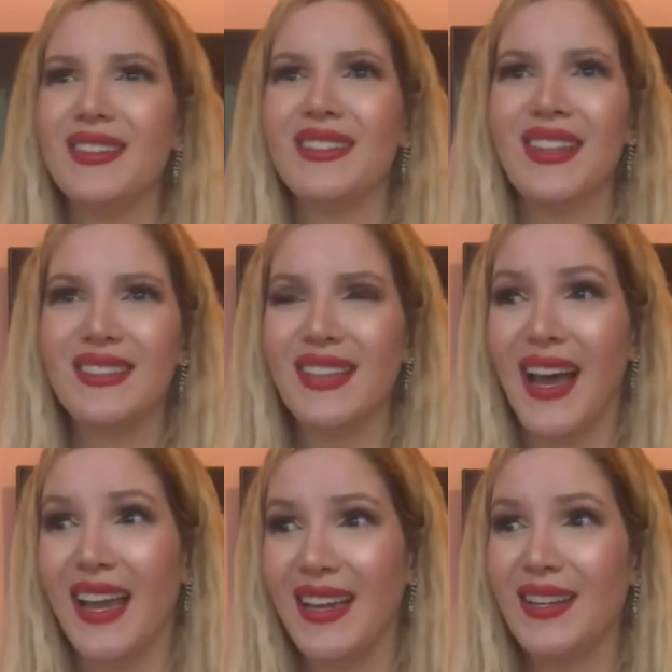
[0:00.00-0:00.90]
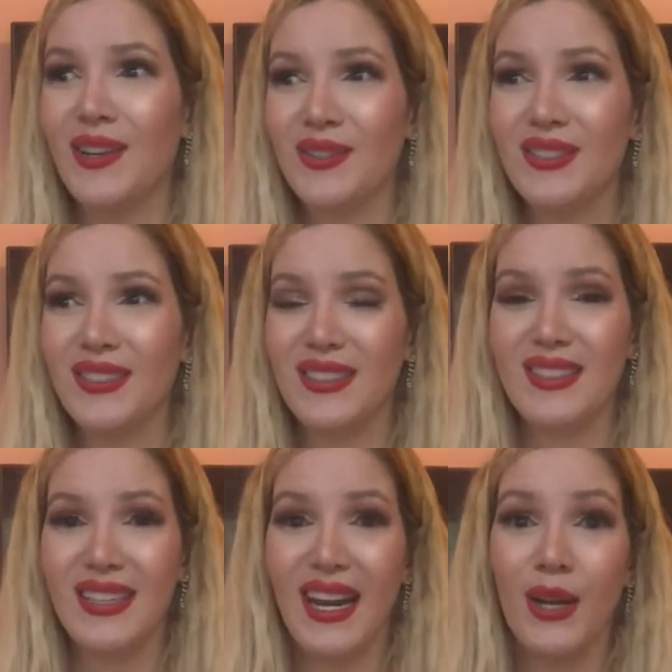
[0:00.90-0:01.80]
that I consider
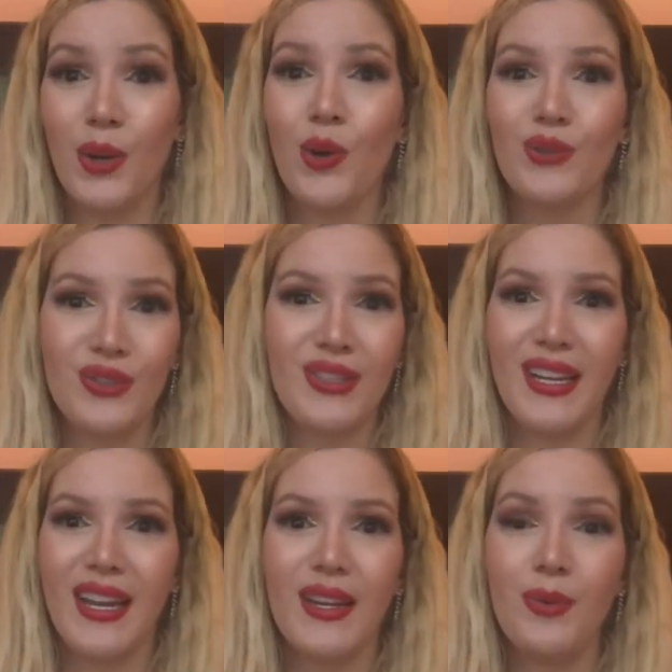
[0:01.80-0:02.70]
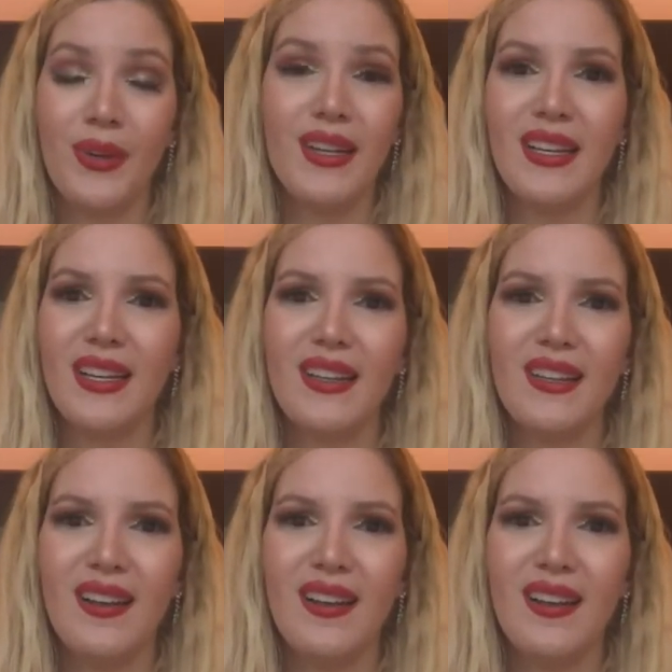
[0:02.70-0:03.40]
that I know today, really,